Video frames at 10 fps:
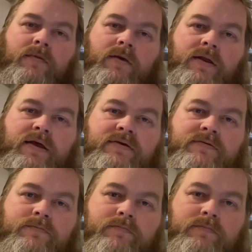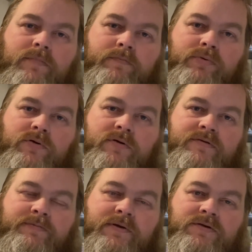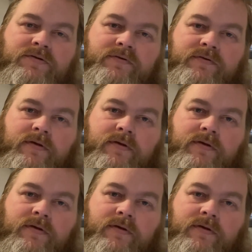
An excellent book, especially